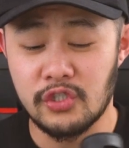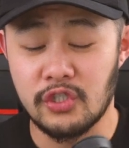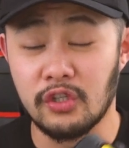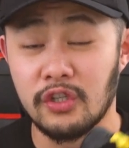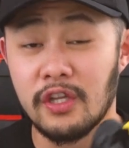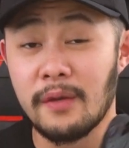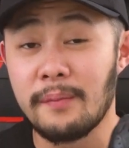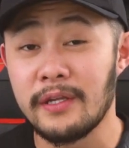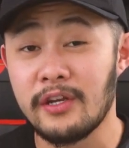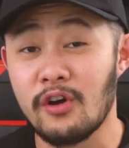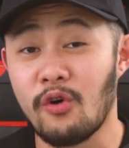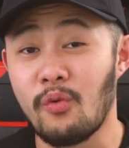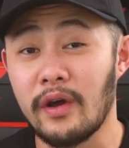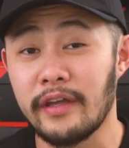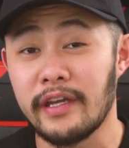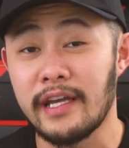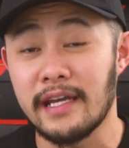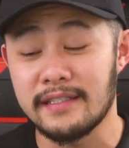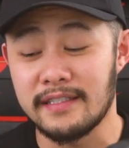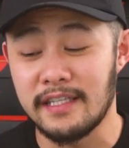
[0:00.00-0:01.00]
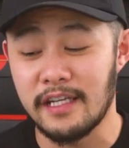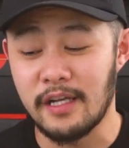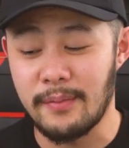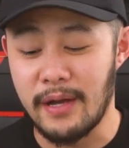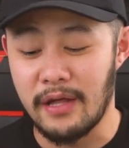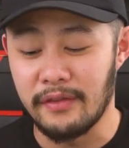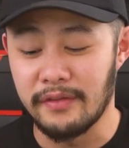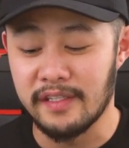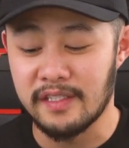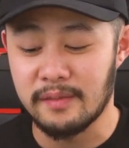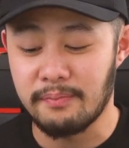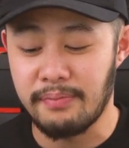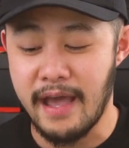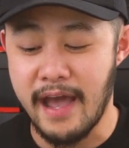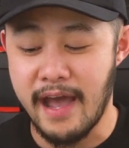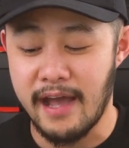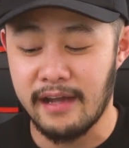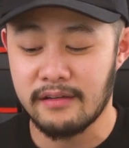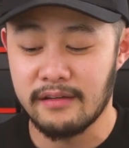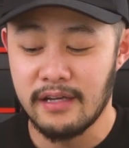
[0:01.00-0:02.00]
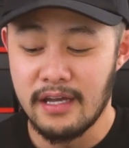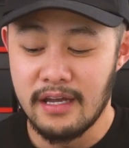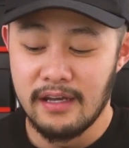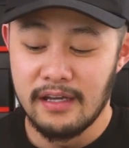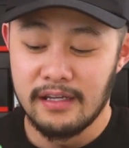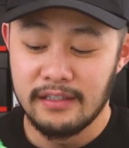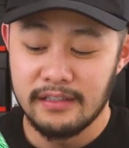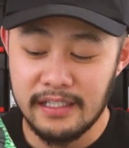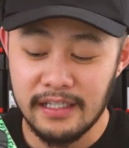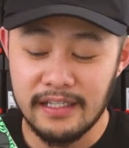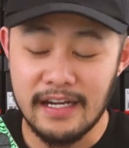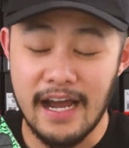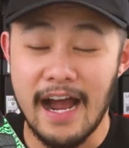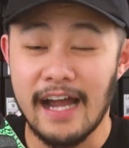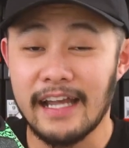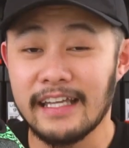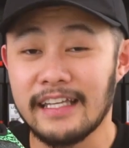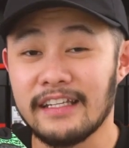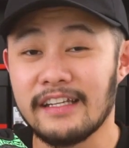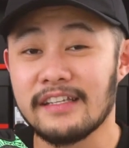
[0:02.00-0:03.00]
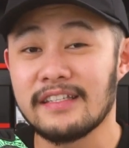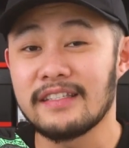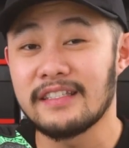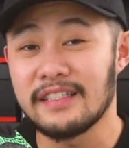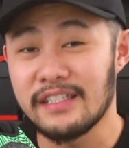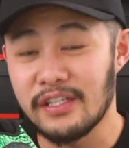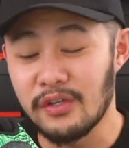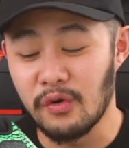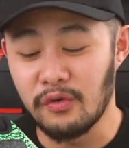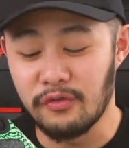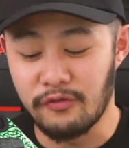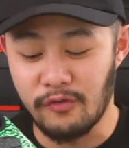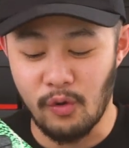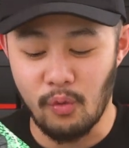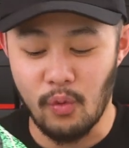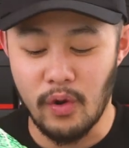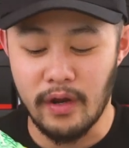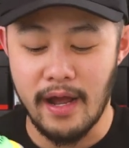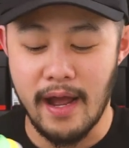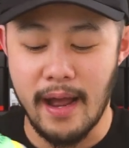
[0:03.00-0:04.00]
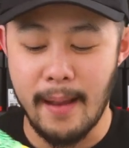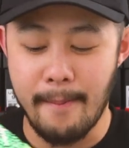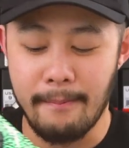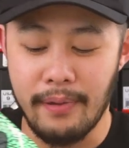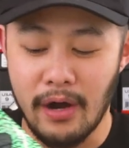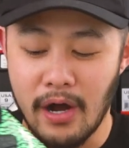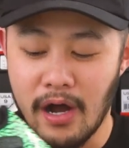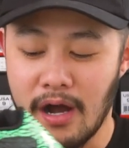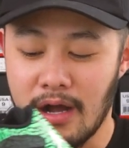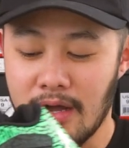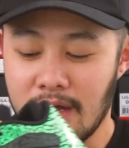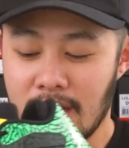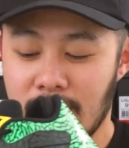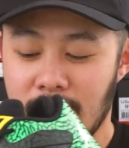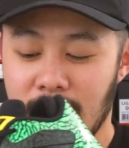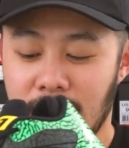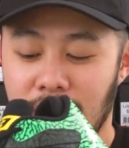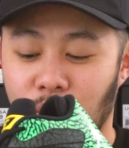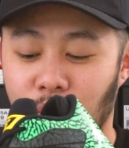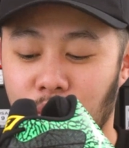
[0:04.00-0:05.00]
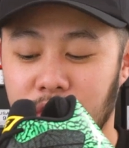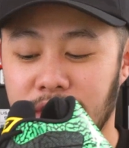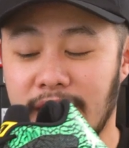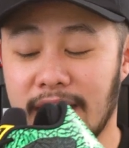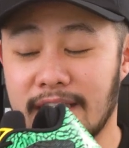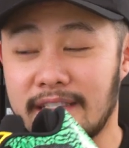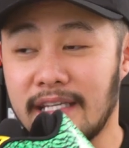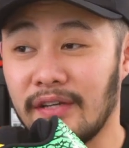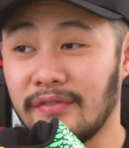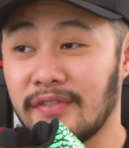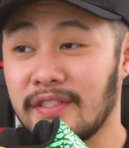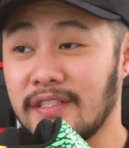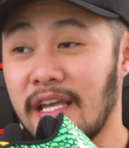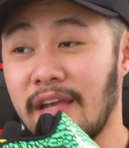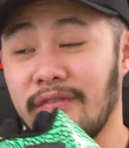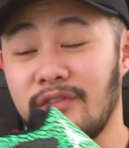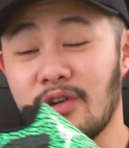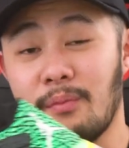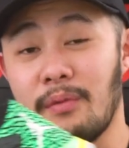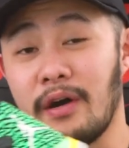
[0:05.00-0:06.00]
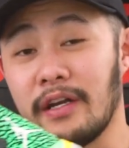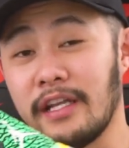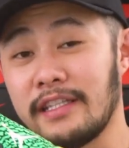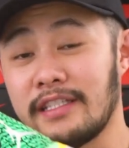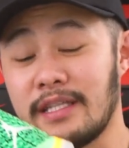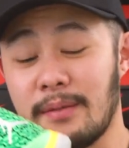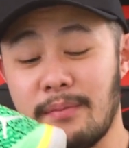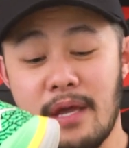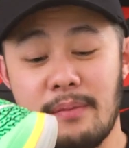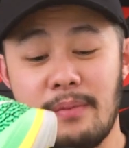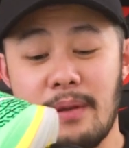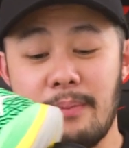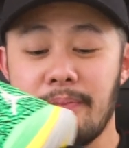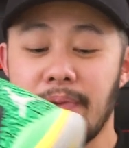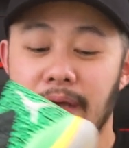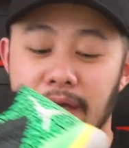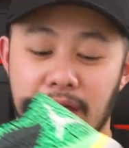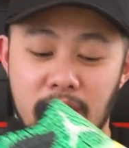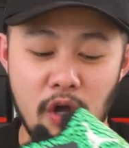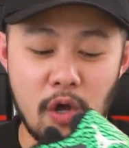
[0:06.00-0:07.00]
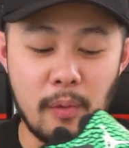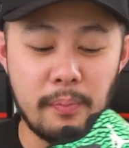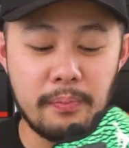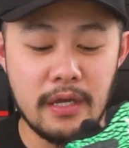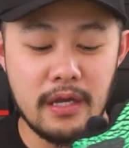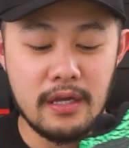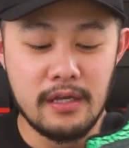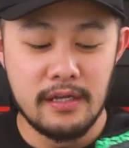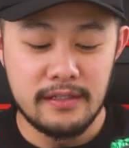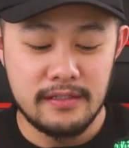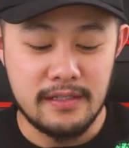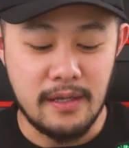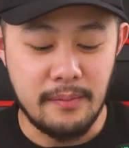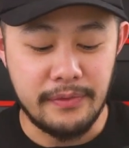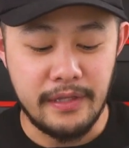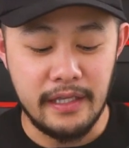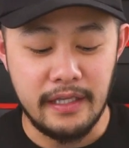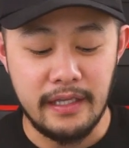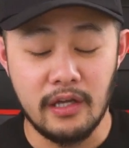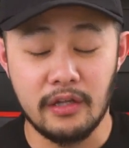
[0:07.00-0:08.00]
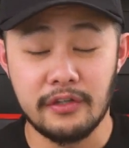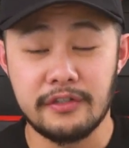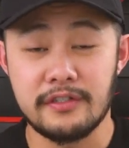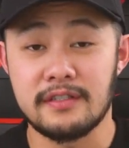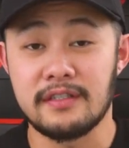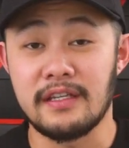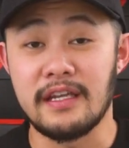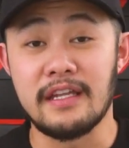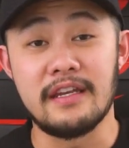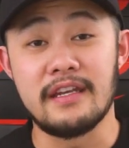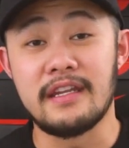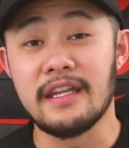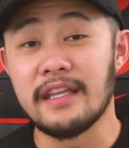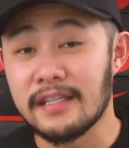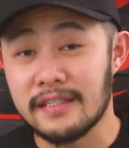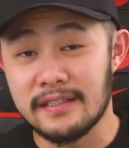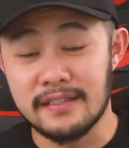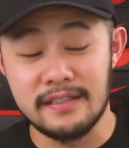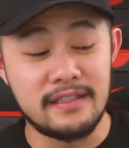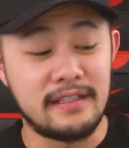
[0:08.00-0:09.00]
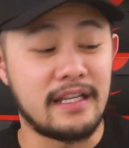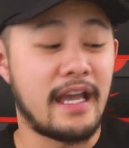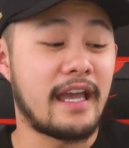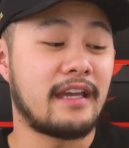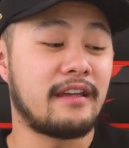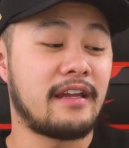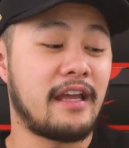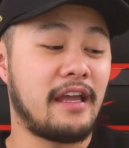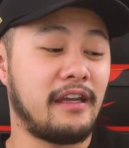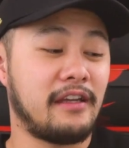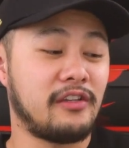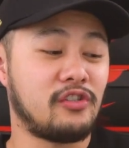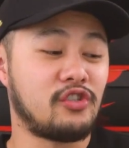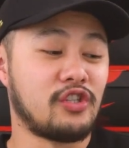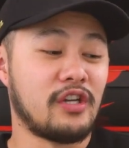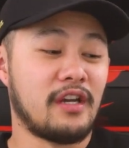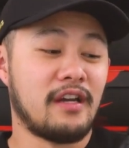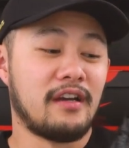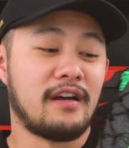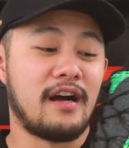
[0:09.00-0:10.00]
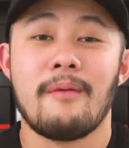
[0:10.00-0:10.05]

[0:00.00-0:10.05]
So let me know what you guys think about this pack. Did I get a steal for what I bought? What do you guys have saved your money to maybe pick up something else in this day and age?